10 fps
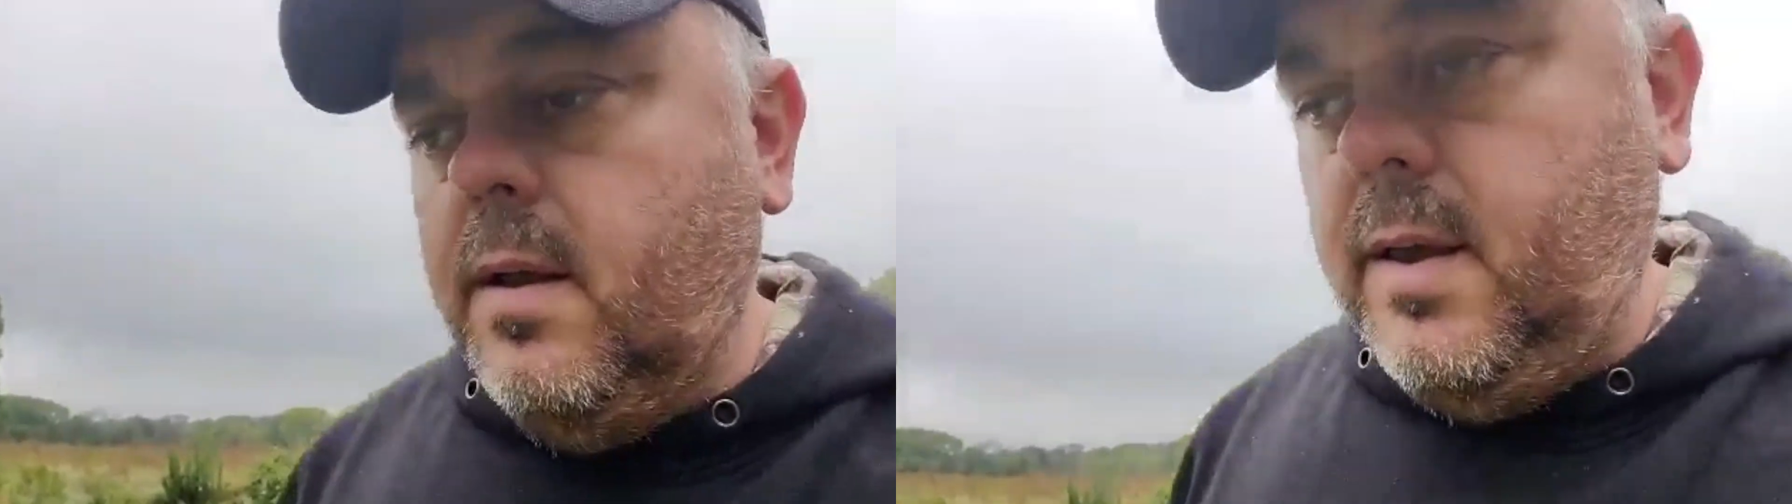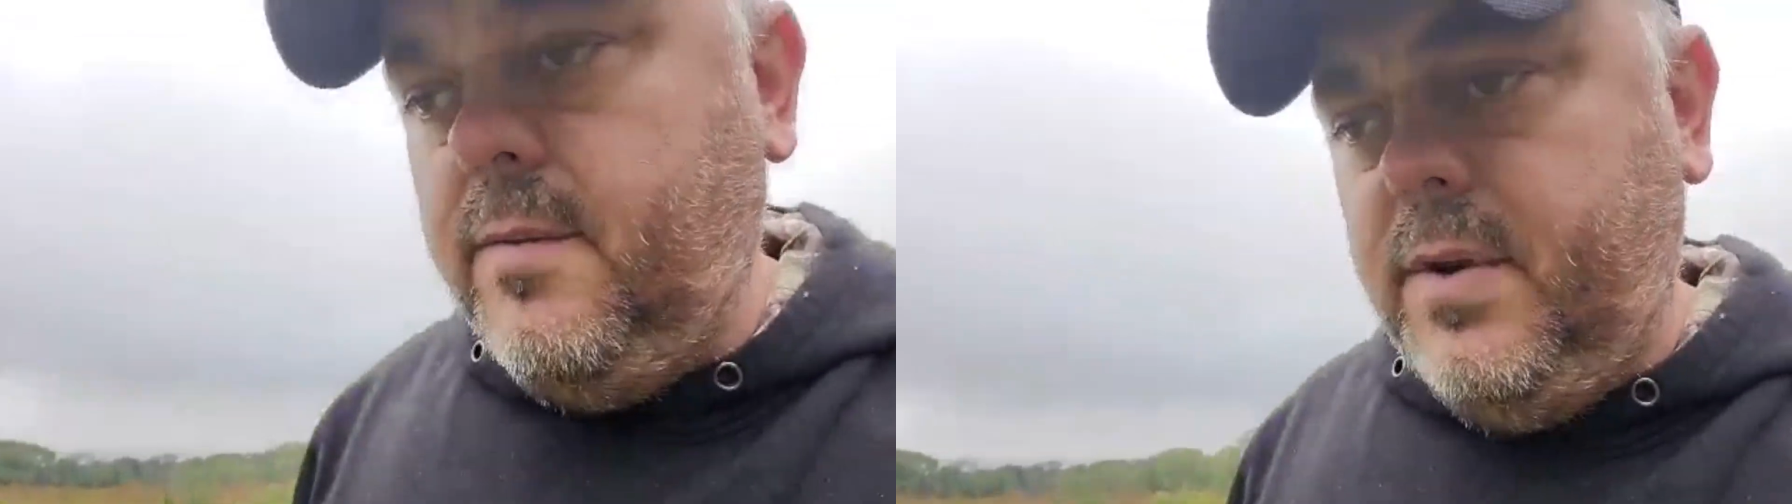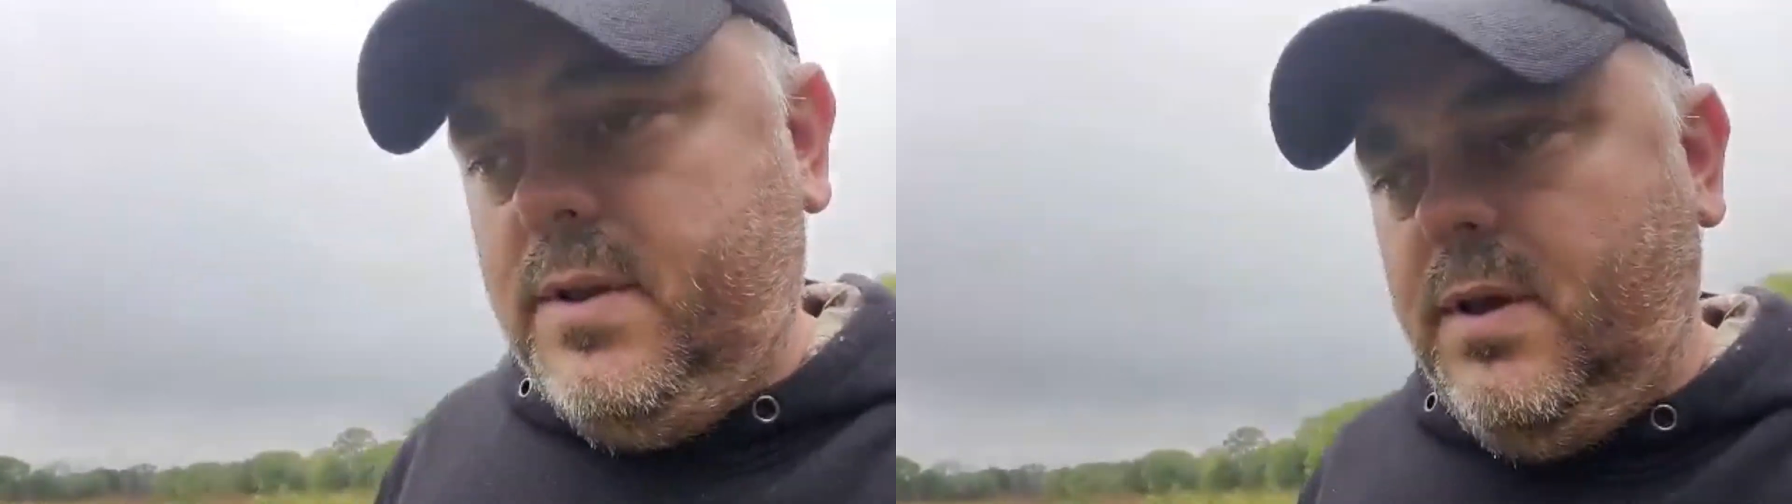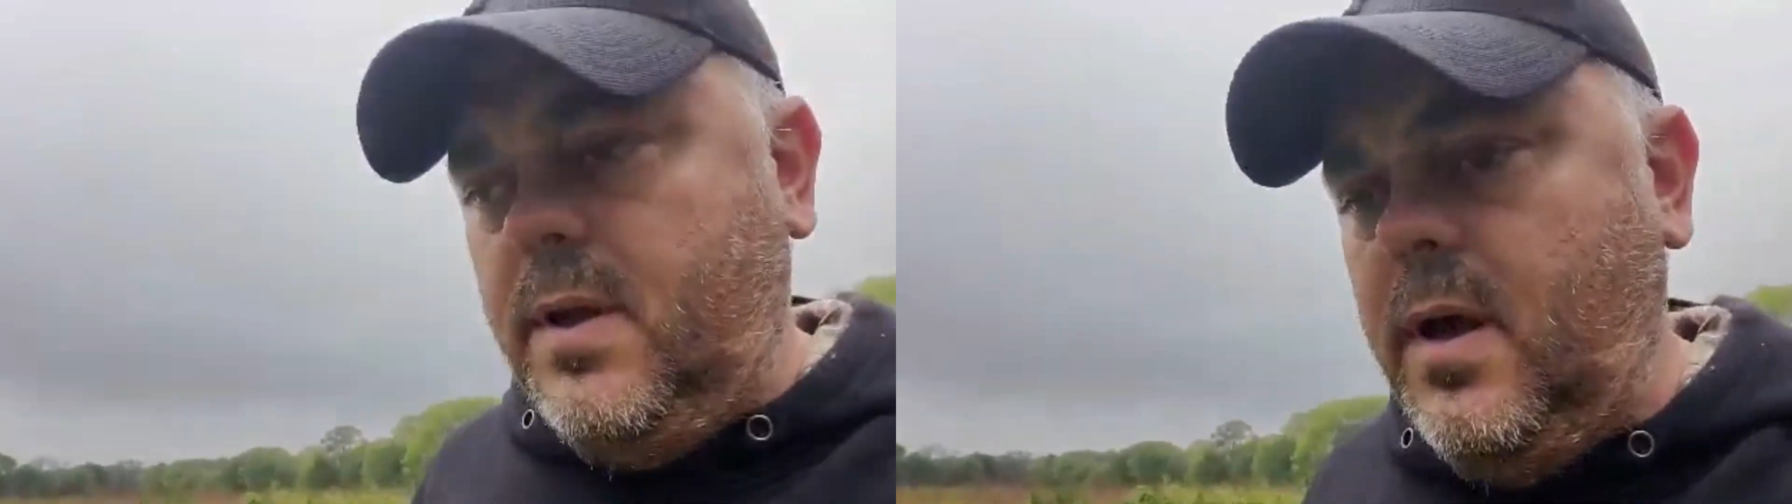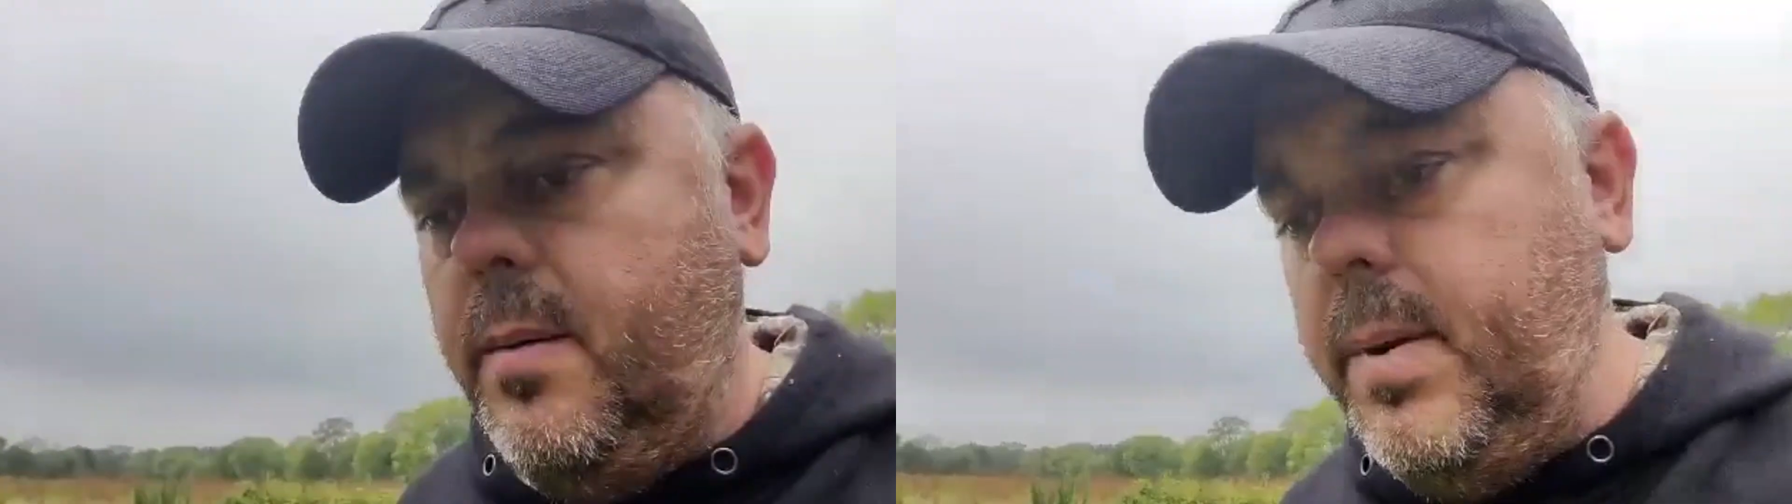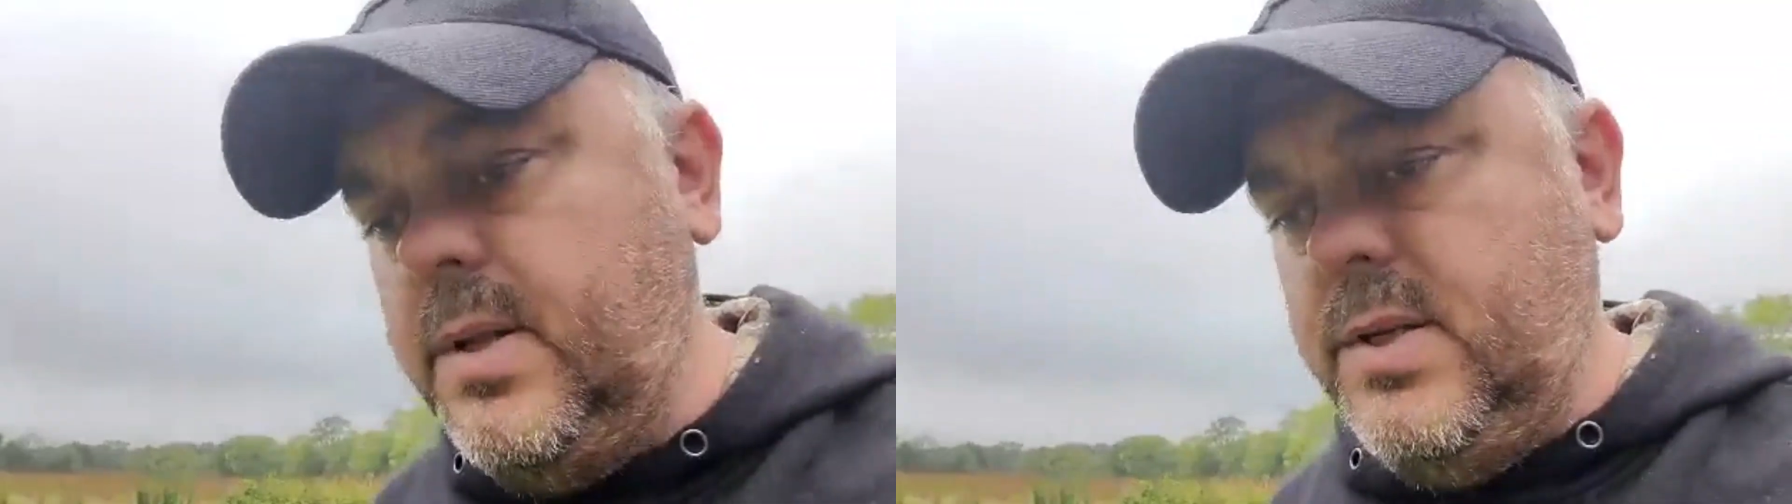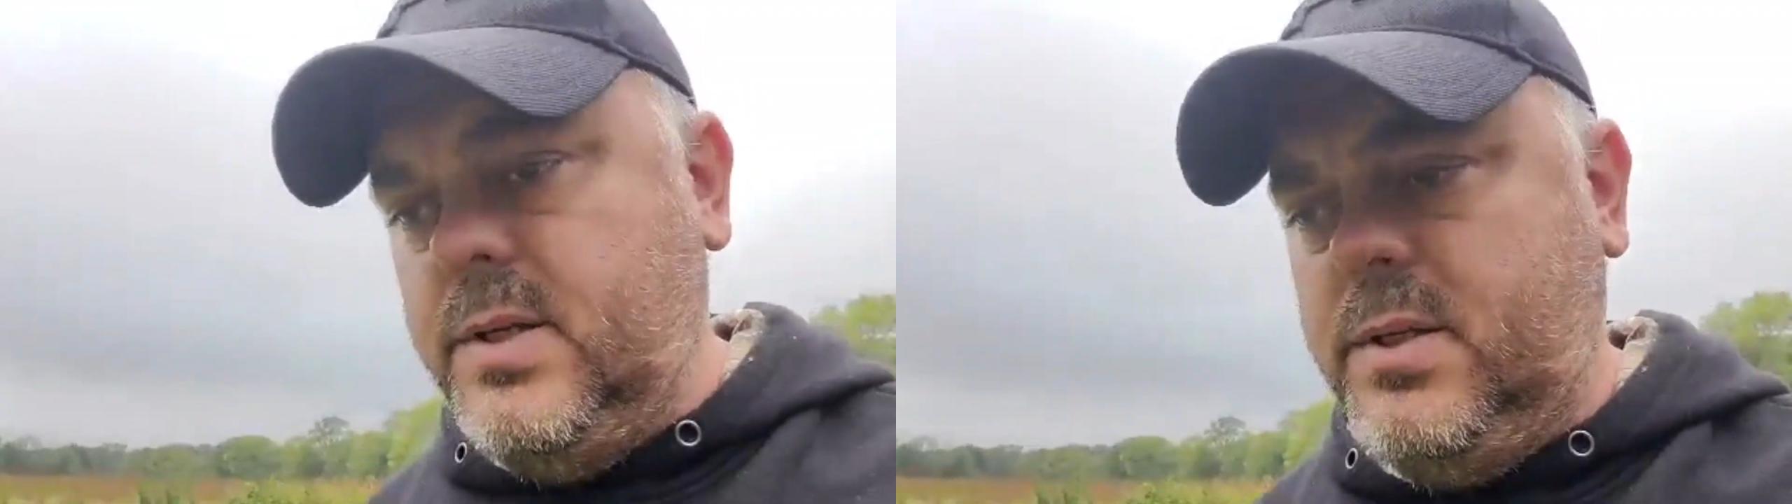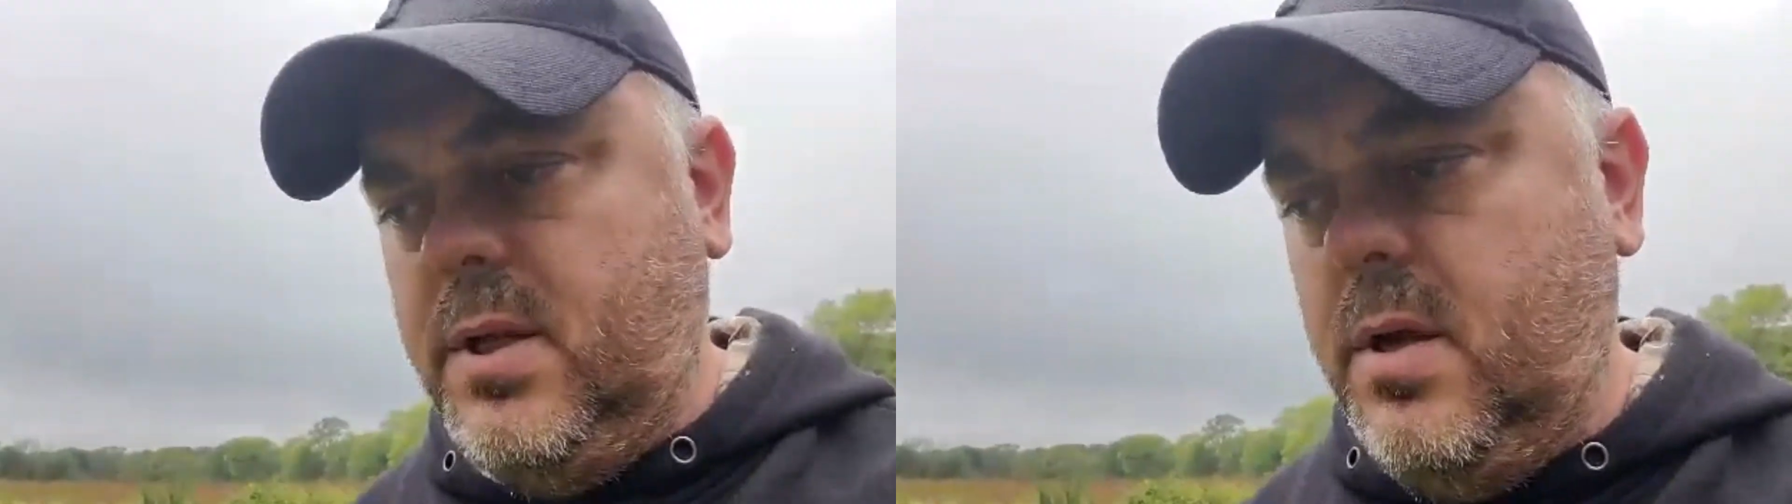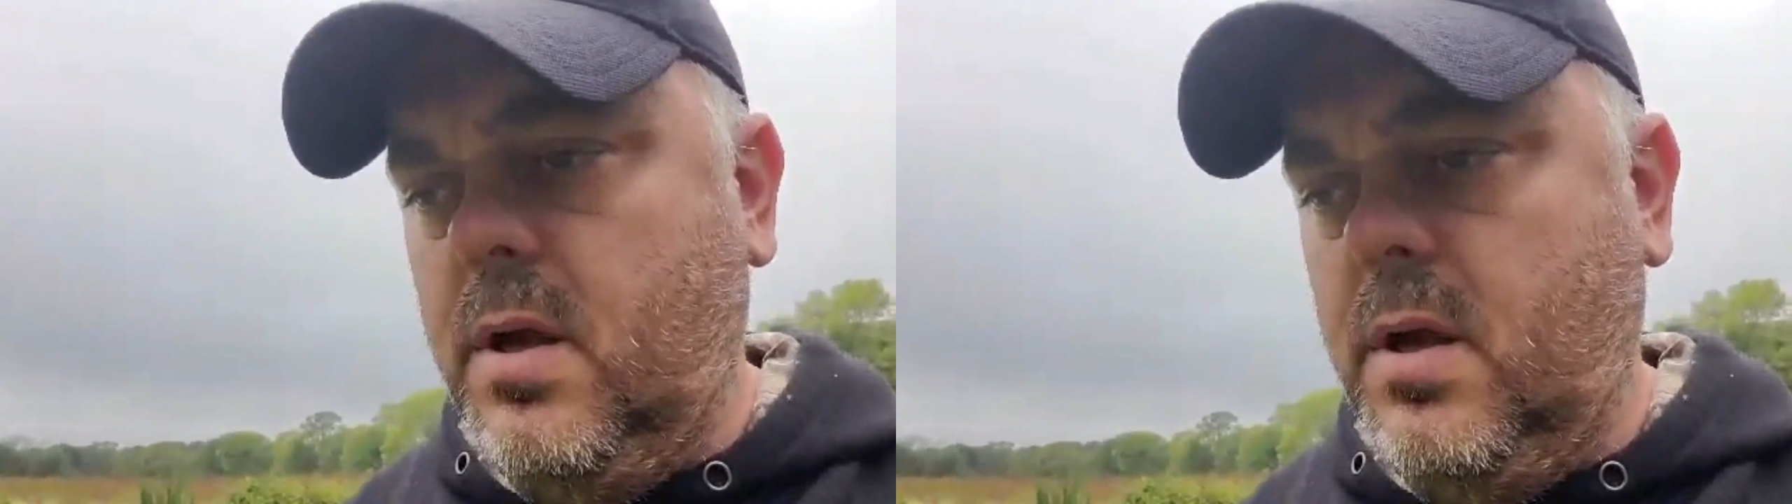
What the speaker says: everything, but just